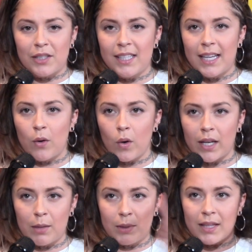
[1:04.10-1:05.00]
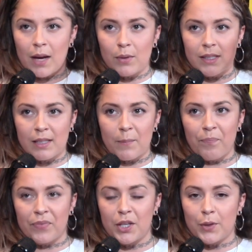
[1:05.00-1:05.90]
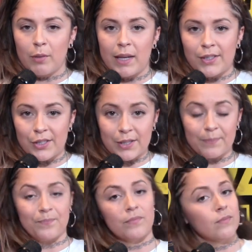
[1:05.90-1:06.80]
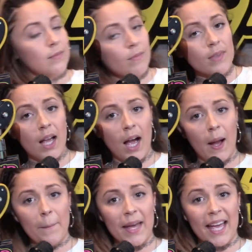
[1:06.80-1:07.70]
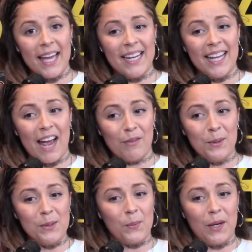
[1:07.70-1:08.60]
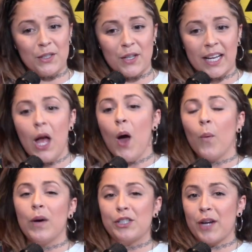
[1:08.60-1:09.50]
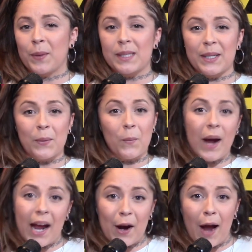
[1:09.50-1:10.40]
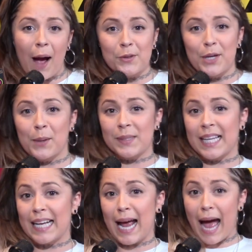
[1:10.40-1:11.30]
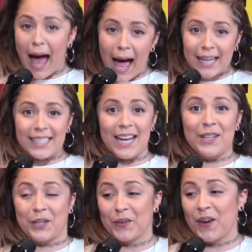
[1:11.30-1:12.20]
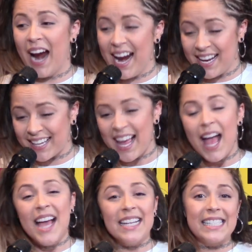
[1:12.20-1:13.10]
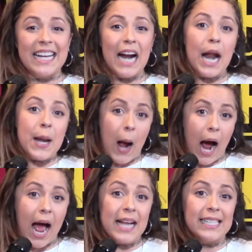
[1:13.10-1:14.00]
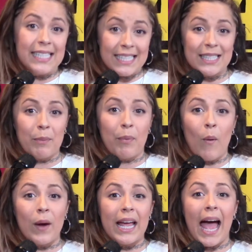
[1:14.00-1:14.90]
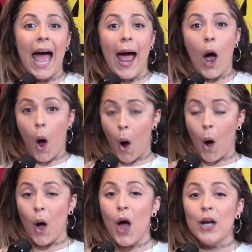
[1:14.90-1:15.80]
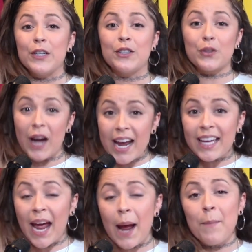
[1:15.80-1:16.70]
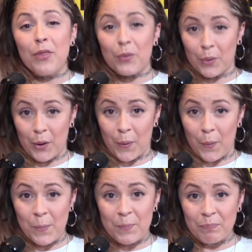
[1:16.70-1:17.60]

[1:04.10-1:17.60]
going to say in Oregon, but that was the Trailblazers. And everyone was wondering what Drake was going to wear, how Drake was going to act, and Drake did not disappoint at all. Drake came through